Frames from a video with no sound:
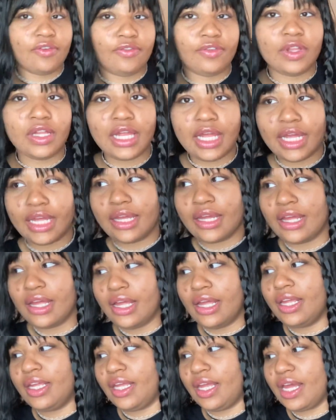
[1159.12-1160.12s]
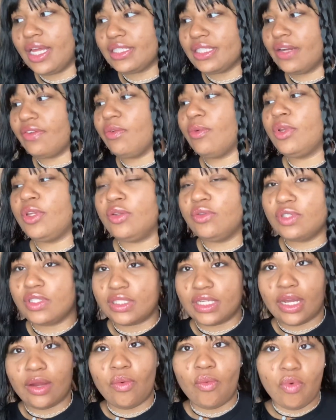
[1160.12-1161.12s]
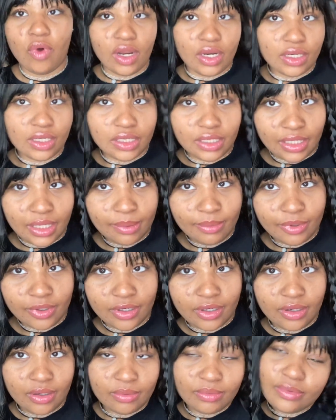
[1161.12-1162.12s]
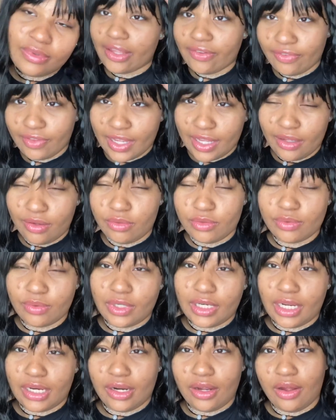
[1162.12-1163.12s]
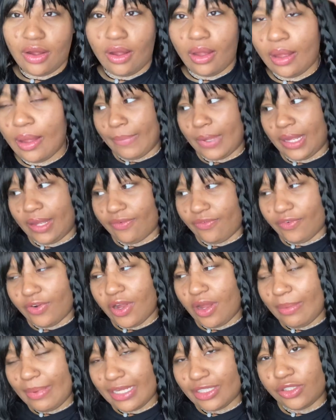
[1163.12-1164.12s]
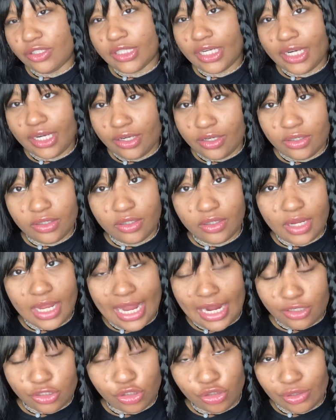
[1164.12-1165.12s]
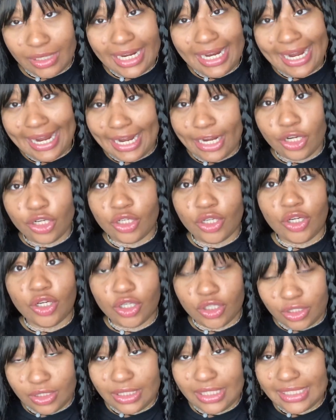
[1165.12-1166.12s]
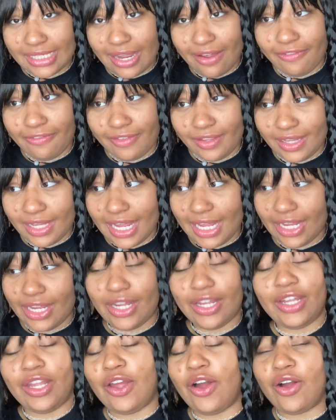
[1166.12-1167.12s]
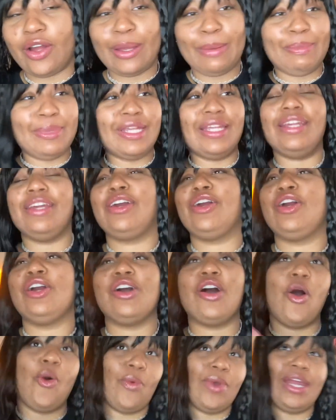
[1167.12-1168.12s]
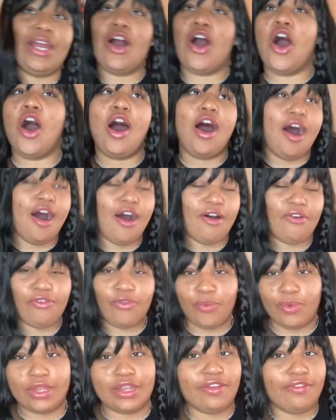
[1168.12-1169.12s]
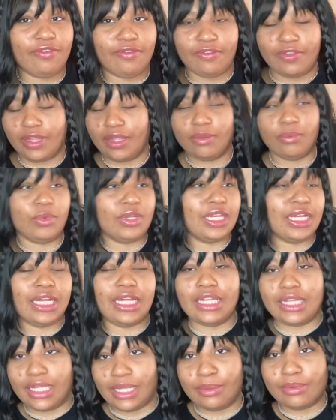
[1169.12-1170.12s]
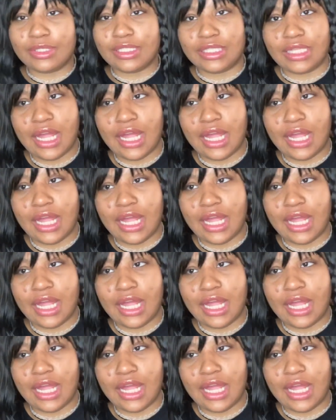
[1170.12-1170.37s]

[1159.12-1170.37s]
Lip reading: I feel like, yes, everyone uses like one clip, girl, if they use one at all. But for all my straight-haired girlies, I feel like y'all could be going off with the clips.